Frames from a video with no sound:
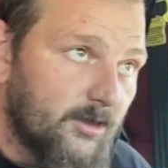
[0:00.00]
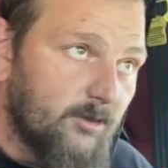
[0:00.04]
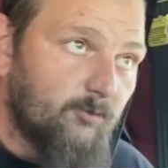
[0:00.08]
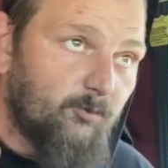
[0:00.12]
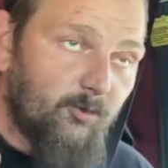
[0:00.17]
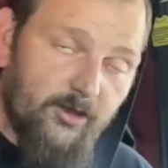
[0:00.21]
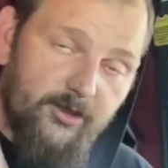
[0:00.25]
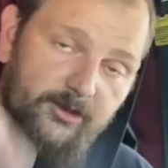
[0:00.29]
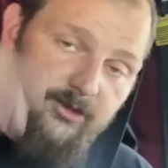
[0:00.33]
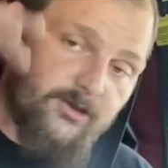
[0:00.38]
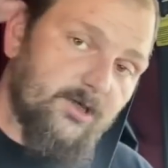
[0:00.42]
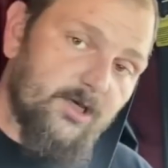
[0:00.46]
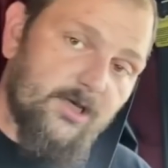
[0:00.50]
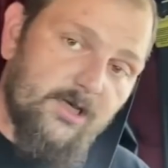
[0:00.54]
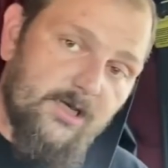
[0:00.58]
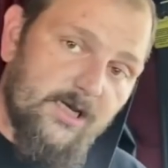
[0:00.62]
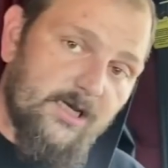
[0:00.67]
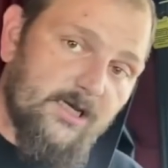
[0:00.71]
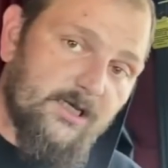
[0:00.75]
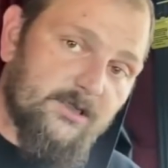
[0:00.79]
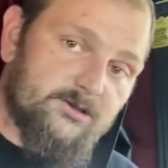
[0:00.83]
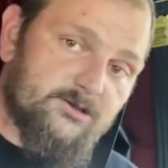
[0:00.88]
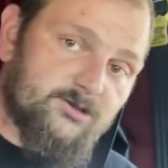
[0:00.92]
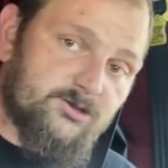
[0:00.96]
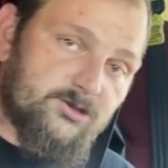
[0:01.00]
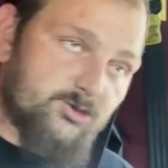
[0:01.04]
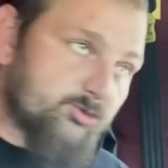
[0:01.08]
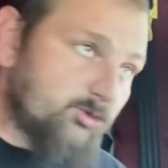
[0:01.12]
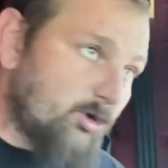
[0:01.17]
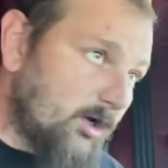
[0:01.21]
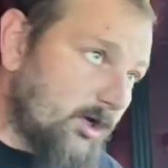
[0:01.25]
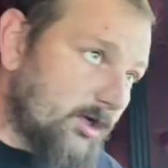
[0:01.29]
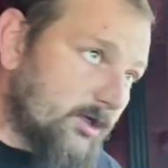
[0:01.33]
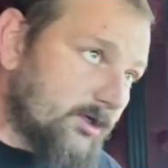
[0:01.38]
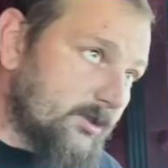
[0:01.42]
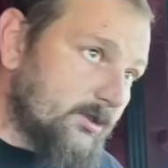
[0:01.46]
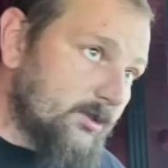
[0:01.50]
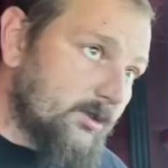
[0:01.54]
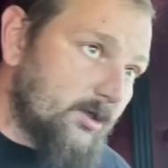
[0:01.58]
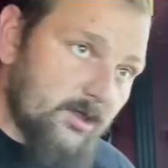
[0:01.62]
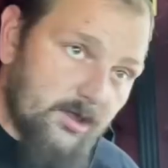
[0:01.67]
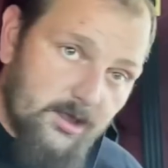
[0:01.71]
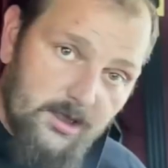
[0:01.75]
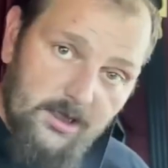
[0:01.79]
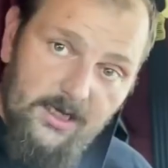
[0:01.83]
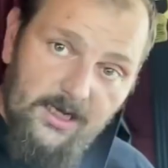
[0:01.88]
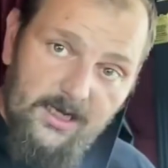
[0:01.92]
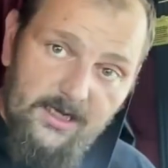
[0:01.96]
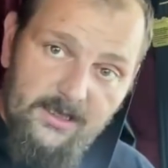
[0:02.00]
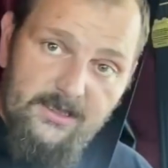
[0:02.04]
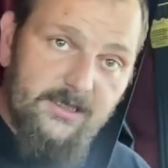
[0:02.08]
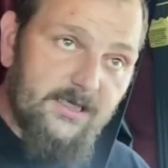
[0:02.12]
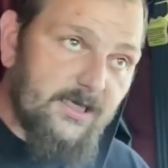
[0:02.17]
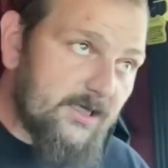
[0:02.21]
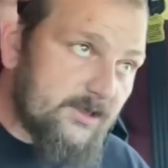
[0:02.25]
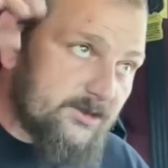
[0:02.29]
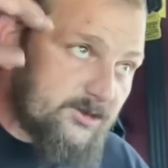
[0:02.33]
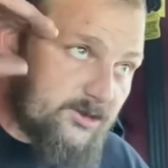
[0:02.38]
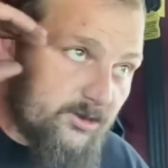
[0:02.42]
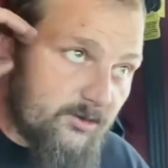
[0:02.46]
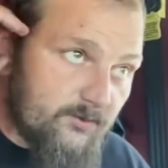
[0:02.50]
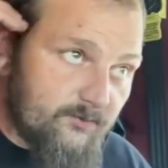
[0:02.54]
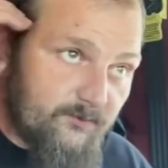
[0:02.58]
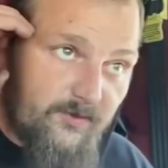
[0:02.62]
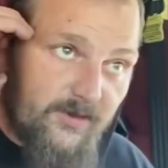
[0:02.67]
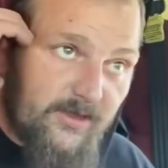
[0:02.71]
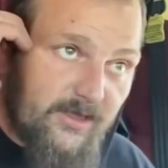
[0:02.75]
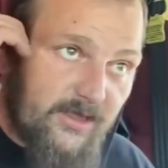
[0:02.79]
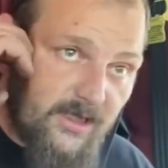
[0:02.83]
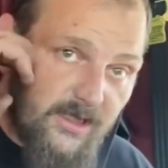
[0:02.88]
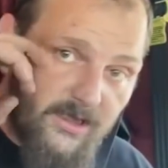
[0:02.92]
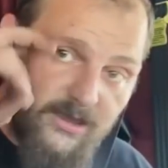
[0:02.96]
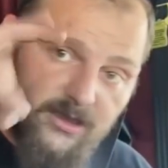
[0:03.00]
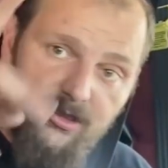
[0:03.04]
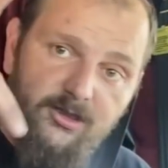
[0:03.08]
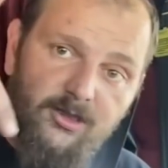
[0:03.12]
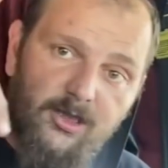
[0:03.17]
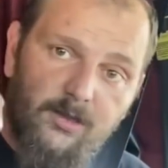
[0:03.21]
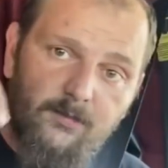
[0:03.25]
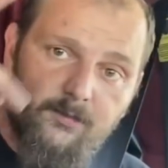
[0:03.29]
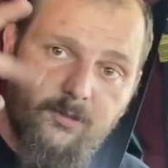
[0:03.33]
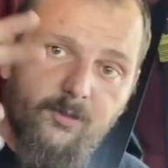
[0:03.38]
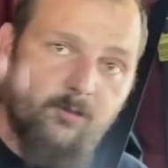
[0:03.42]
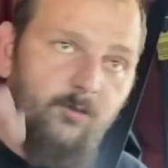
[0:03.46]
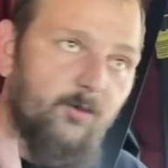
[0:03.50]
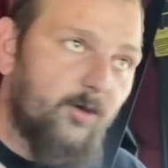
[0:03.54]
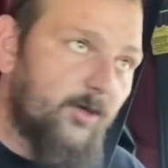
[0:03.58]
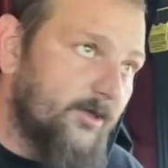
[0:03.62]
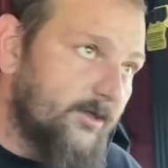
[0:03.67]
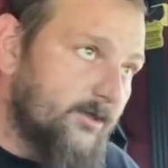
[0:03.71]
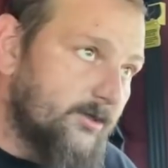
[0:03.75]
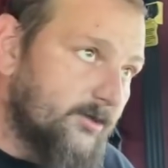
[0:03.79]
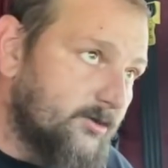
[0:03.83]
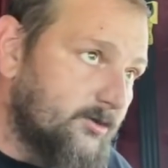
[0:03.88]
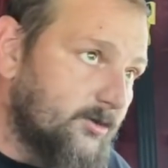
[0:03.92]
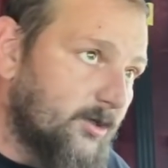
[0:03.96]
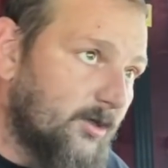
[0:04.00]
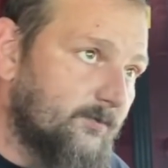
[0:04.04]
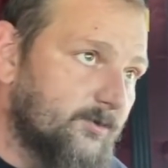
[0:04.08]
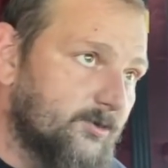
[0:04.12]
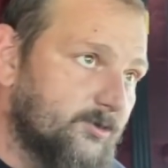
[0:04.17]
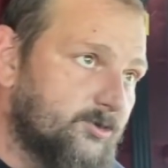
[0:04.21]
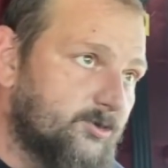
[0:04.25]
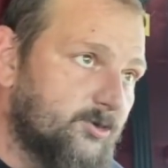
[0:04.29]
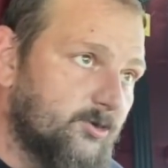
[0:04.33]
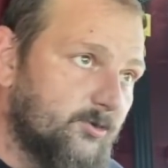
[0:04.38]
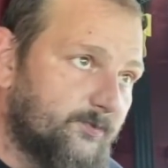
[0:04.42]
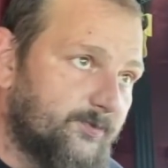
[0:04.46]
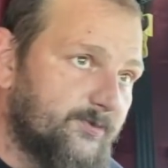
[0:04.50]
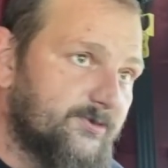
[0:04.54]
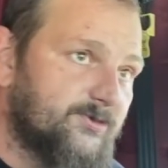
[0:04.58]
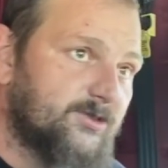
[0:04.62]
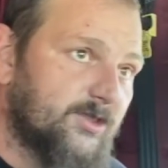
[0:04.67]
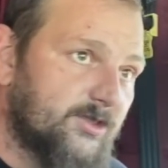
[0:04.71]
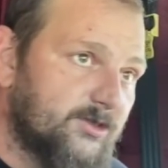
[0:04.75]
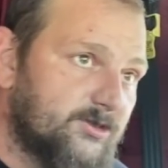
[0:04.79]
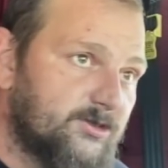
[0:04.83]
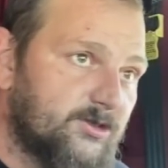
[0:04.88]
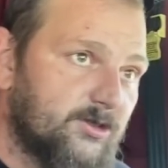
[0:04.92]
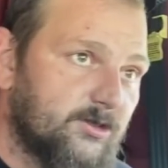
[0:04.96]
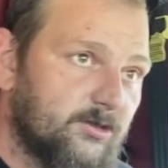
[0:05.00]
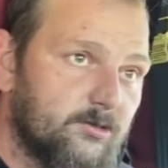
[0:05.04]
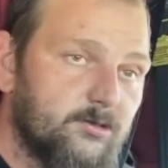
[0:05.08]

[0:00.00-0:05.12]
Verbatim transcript: with a truck and an SUV in the number one and the number two position.